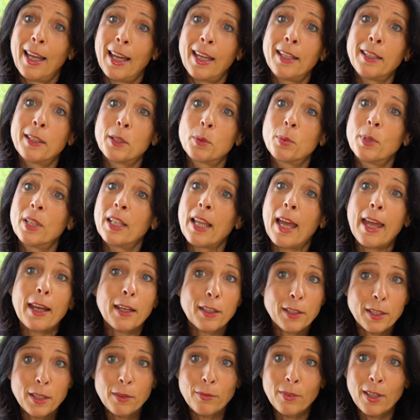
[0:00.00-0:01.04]
and it will
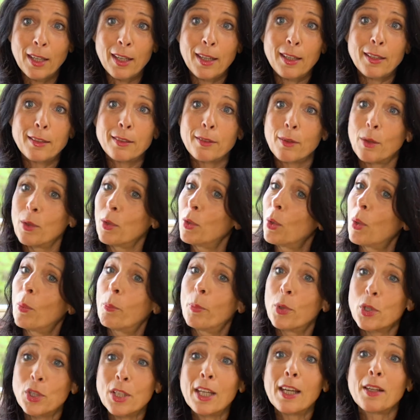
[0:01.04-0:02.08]
activate your
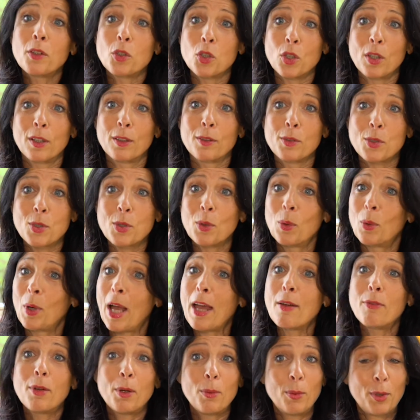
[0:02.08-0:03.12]
potential. So
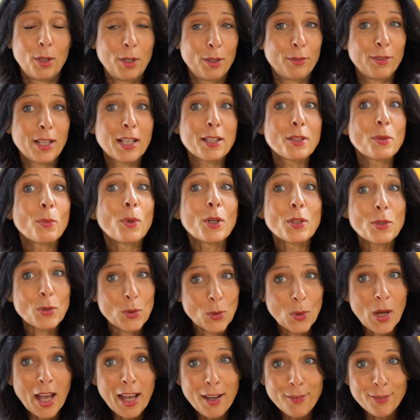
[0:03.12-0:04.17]
every one of us wants
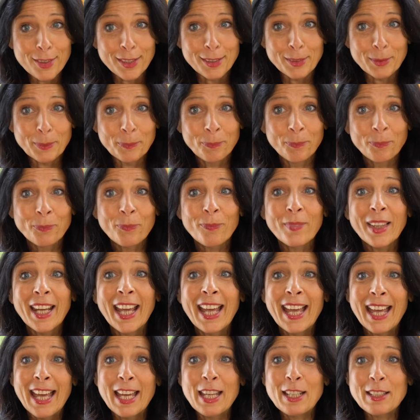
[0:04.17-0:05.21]
to have it.
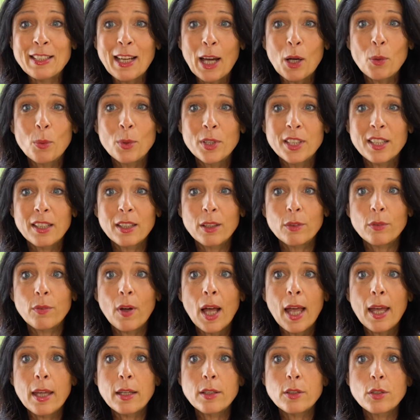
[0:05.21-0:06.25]
And I would
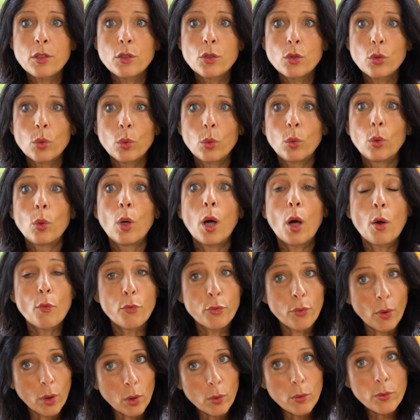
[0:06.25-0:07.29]
invite to
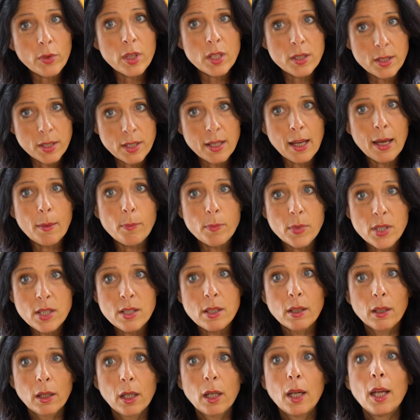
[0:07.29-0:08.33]
follow the
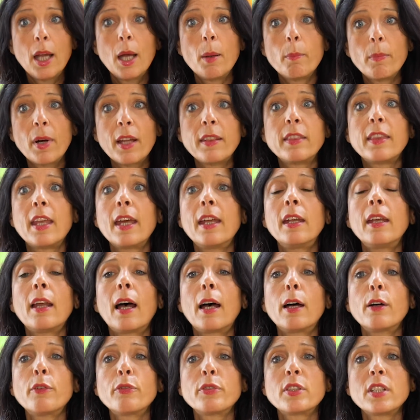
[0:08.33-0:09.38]
steps, but then
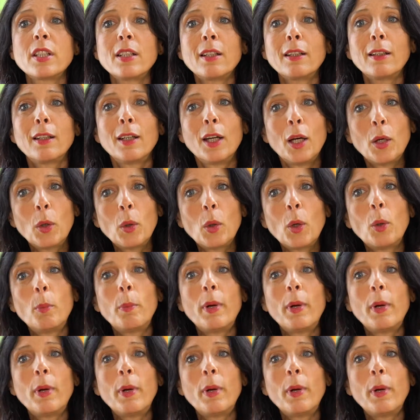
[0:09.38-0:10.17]
after go